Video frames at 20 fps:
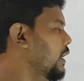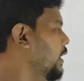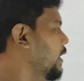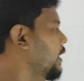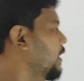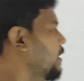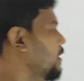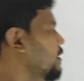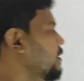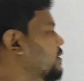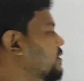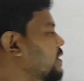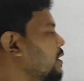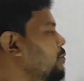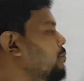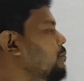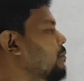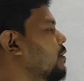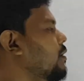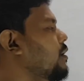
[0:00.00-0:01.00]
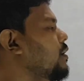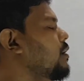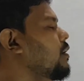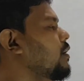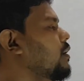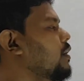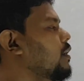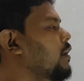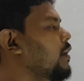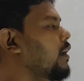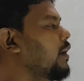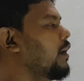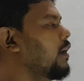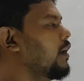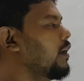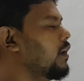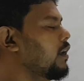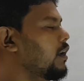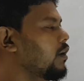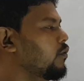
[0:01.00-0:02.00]
In symbol,
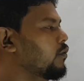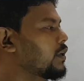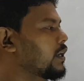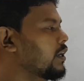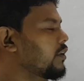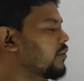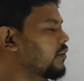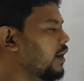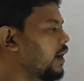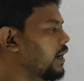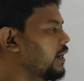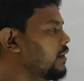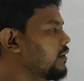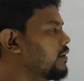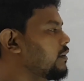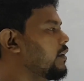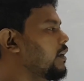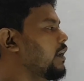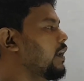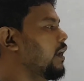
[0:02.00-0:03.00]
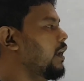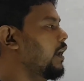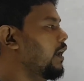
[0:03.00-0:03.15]
you can write